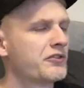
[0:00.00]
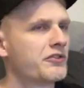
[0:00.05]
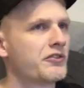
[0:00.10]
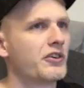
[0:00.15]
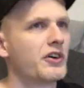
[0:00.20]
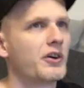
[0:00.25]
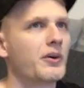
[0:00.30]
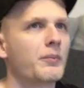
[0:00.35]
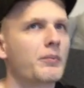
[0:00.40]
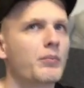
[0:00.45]

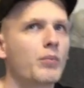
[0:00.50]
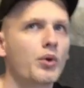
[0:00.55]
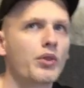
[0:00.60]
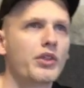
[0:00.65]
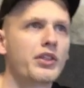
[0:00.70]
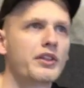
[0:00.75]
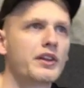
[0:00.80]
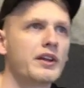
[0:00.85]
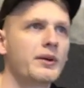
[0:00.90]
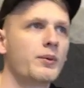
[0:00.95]

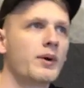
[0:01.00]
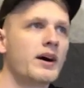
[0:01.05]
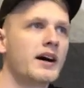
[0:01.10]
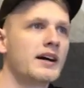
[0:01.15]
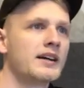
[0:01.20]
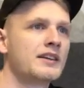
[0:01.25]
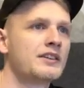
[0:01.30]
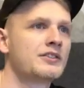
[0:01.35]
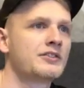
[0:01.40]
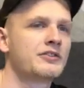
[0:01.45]
monthly
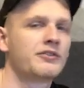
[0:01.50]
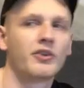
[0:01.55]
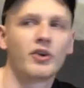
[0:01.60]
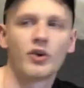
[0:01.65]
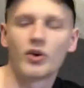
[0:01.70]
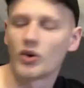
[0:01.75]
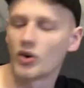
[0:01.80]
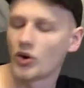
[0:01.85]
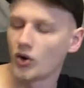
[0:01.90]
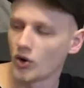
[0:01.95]
wise for
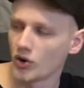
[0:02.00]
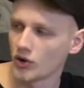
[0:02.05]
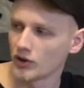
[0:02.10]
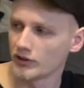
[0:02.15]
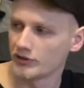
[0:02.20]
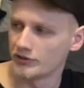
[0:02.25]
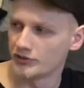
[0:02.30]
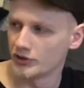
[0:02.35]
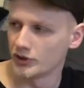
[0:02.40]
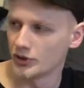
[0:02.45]
all the
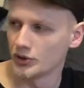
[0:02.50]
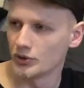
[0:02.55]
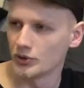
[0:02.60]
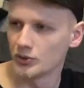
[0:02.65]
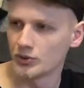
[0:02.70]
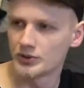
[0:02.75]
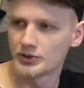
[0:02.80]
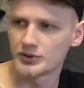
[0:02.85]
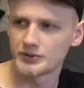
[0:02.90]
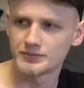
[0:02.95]
food,
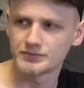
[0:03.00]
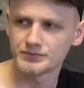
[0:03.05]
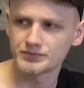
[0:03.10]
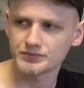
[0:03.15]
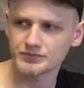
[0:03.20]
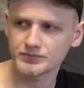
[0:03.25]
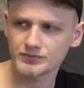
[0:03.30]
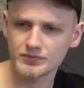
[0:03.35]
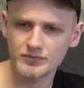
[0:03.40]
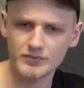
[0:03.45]

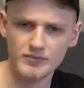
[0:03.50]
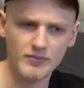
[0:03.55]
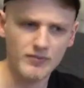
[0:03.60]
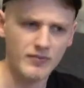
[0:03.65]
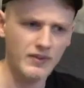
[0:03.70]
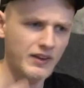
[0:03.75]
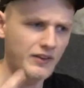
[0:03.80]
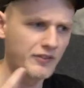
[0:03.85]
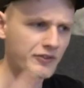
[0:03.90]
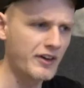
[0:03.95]

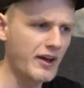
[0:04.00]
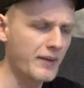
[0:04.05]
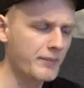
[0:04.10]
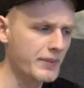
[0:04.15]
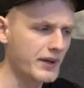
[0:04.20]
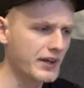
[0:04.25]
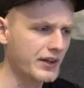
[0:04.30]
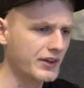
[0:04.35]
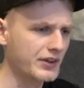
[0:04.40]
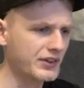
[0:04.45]
vet
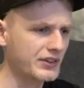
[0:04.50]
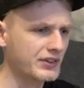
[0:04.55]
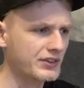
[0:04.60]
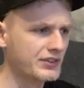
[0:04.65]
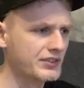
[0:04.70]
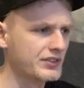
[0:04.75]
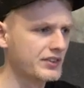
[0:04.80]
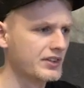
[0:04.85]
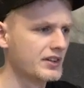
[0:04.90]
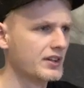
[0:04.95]
bills,
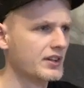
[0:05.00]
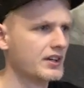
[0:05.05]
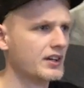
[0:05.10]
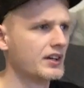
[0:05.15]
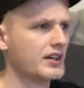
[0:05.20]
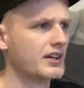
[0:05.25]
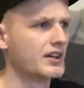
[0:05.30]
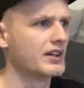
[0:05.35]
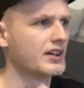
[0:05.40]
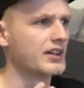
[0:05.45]

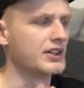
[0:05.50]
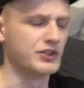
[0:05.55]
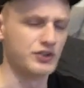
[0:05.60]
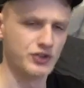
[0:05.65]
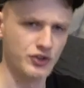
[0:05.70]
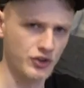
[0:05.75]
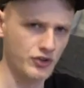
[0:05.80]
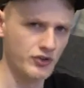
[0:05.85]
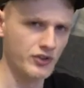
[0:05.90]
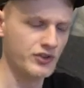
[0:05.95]

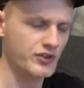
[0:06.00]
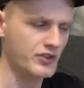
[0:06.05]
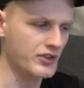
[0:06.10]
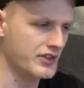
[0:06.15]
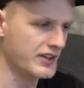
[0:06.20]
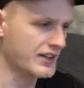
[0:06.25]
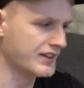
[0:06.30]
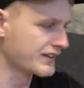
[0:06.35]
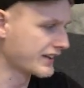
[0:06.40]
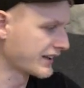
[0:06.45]
insurance and things
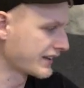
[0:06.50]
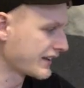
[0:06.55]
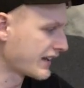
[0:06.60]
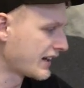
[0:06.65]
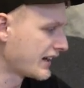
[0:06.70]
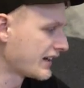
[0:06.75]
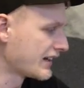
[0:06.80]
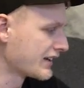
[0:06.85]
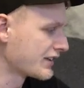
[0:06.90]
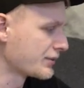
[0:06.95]
like that,
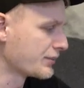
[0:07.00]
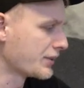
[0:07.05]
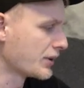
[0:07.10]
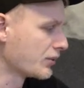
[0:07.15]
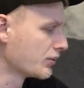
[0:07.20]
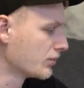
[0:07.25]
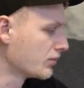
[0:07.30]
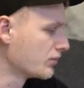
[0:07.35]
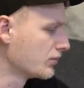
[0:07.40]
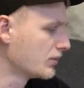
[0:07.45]
it's about
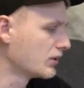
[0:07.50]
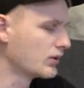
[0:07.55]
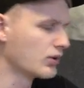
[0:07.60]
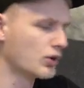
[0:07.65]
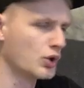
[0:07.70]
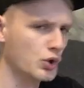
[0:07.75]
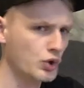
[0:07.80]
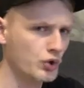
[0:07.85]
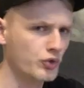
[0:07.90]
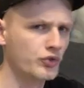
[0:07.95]

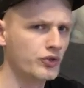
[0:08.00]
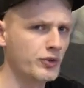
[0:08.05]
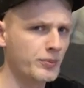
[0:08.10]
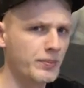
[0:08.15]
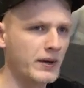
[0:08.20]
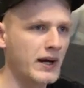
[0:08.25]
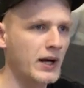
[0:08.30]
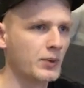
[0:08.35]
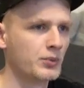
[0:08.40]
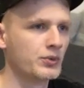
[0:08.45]

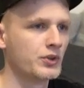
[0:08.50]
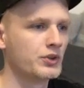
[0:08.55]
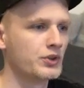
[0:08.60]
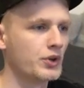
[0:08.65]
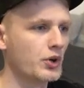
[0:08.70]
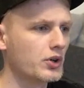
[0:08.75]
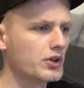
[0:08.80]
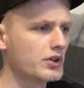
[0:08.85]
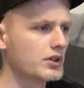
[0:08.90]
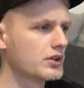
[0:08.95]
£100 a dog.
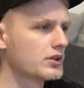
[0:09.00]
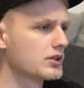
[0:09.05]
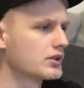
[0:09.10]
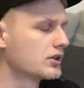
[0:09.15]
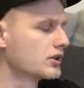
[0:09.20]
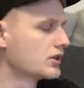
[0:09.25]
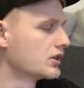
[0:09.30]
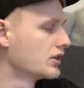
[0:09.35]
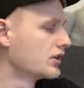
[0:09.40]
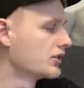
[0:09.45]

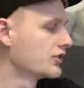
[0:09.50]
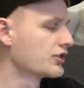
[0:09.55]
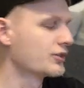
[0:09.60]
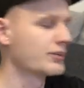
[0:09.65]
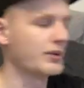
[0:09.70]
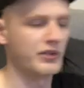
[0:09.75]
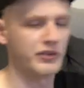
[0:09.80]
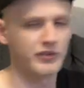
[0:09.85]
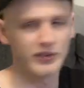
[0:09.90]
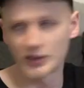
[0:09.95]
So it's about
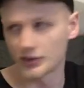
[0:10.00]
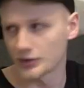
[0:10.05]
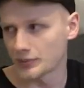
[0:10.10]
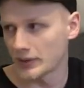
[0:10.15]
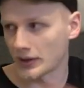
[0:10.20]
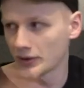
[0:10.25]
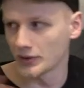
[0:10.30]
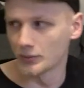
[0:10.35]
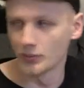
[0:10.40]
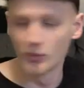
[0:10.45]
£300 a
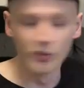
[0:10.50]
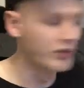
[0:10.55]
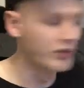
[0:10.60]
month.